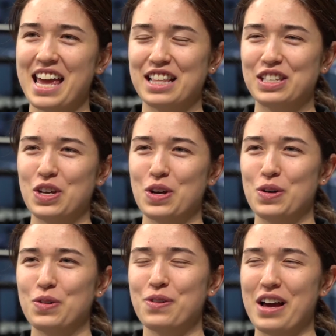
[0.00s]
and
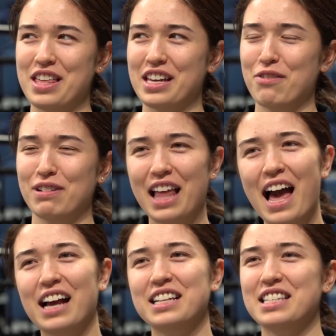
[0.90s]
so I think I
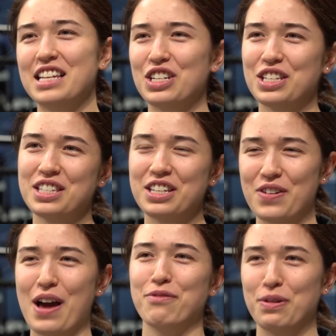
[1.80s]
relaxed and just you
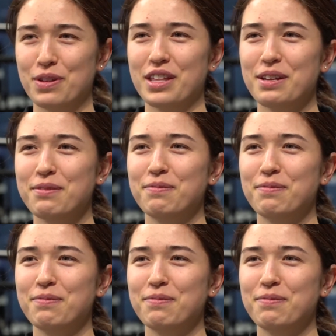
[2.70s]
know had fun with it.